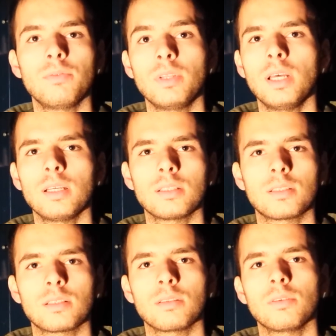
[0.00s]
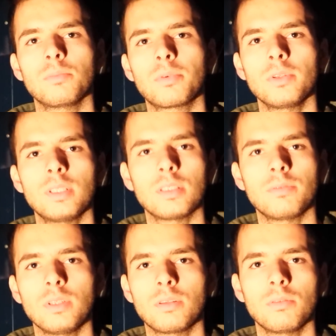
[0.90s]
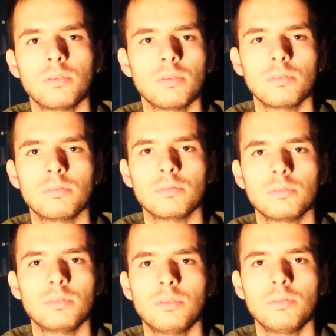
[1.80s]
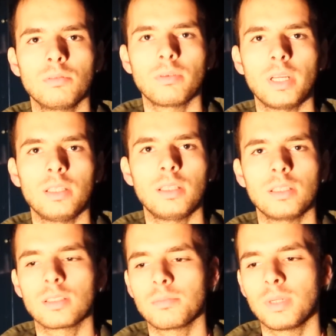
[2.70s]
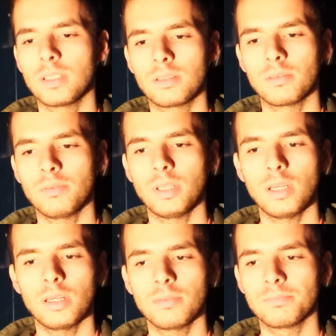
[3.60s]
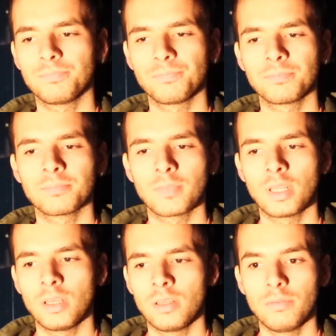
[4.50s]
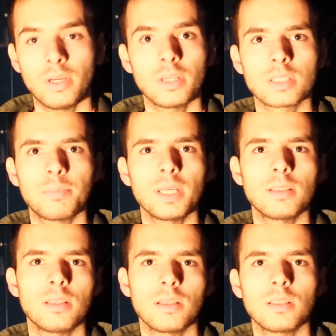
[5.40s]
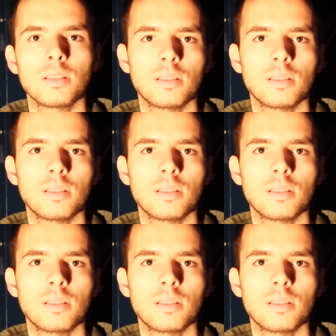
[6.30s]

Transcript: with us on protests, we could do great things. But we are expecting